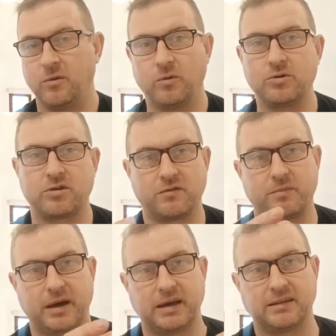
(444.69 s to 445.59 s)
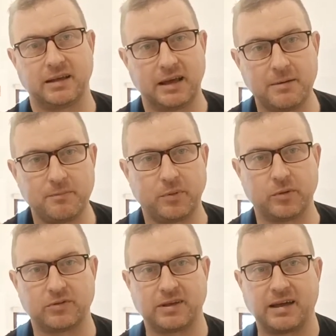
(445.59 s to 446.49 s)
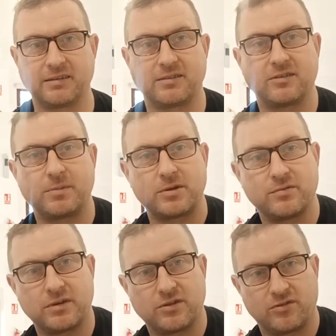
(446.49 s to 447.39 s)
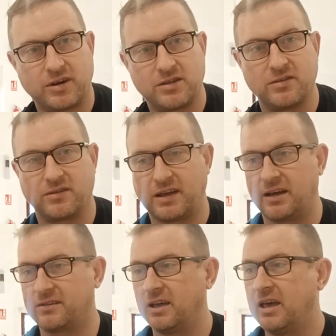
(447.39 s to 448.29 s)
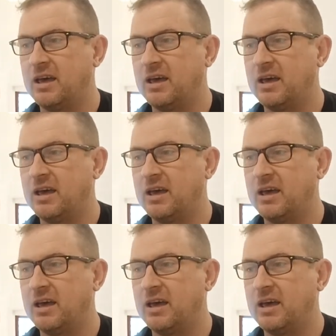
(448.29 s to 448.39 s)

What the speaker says: once you've paid the import tax, the special registrations tax